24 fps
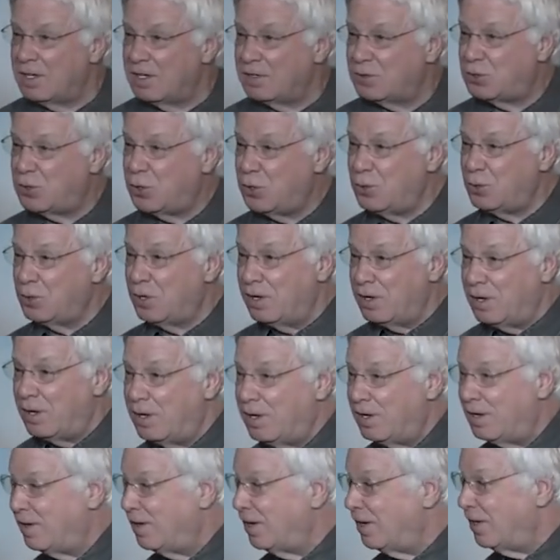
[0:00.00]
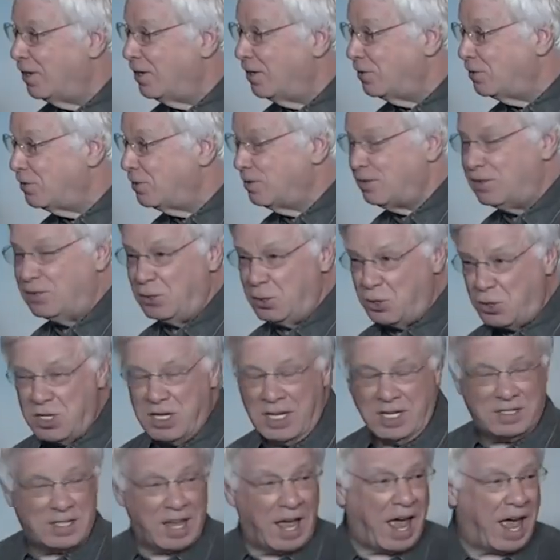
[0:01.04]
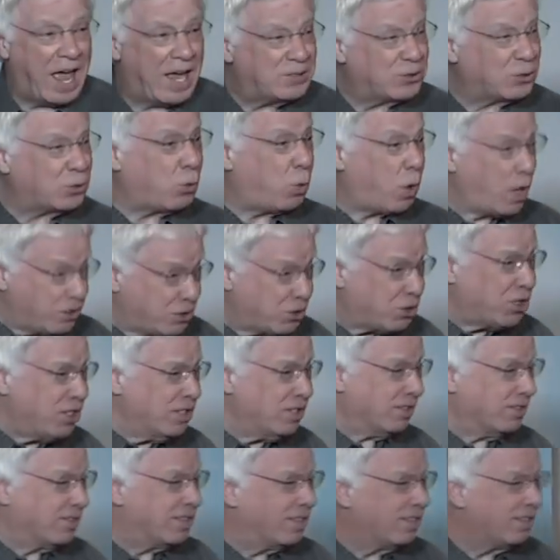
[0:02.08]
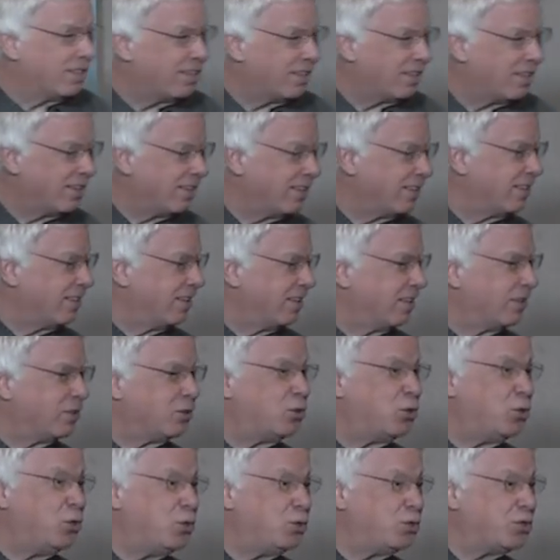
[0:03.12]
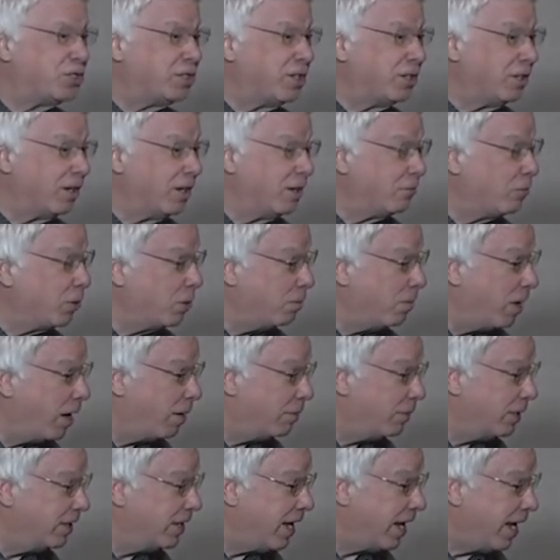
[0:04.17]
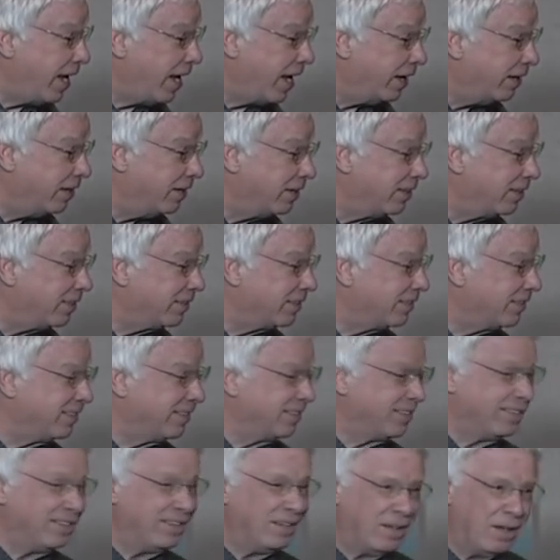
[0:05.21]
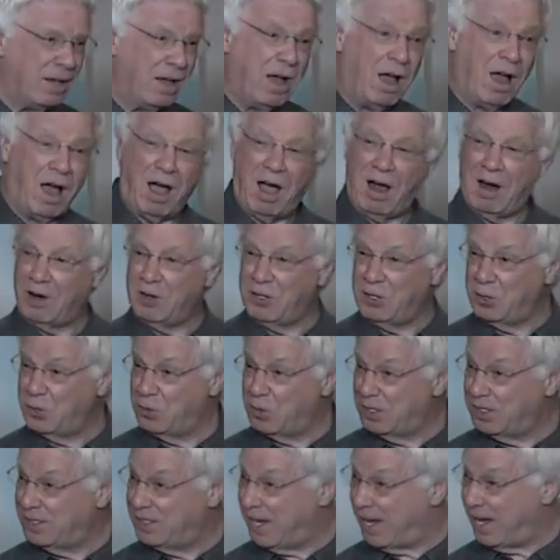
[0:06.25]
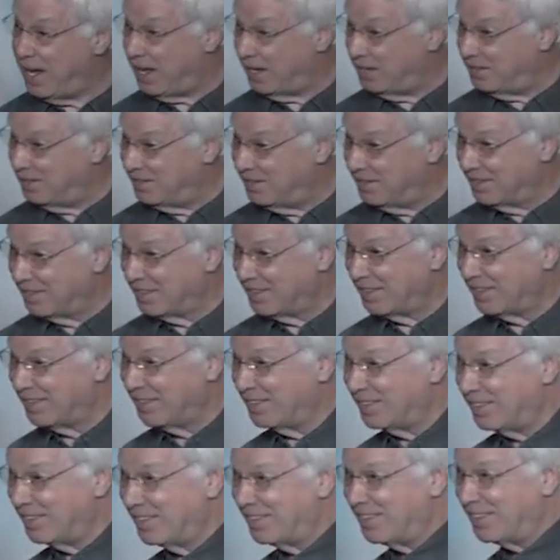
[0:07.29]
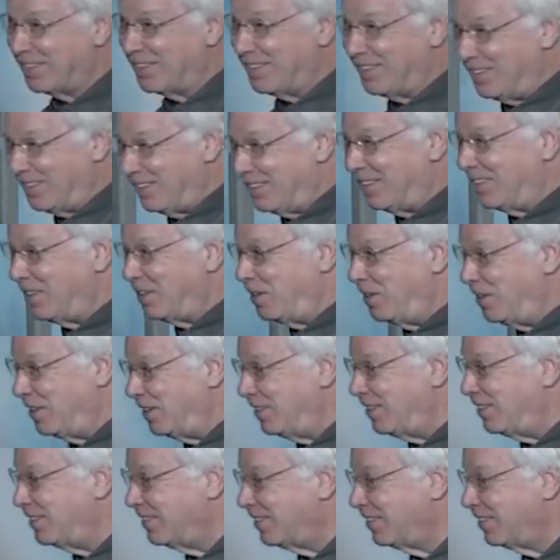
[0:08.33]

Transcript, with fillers: Do you you need to ask questions. Do you still live with mom and dad? Are you in debt? Uh huh.